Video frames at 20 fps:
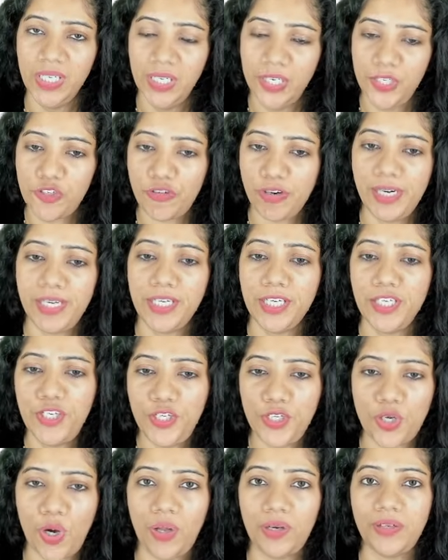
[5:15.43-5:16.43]
trillion
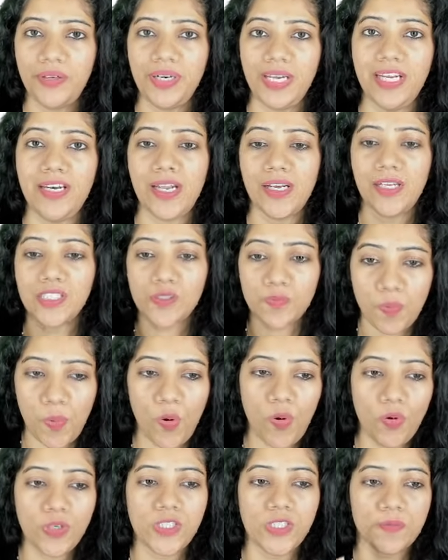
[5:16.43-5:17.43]
in
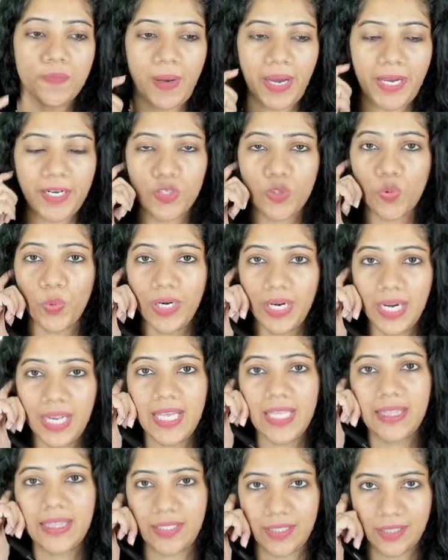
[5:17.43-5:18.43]
exports by
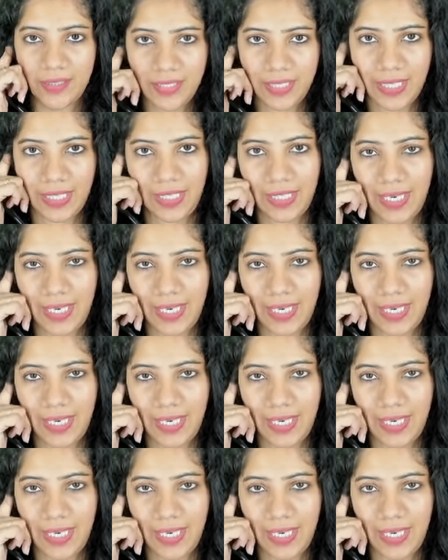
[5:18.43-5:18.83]
2030.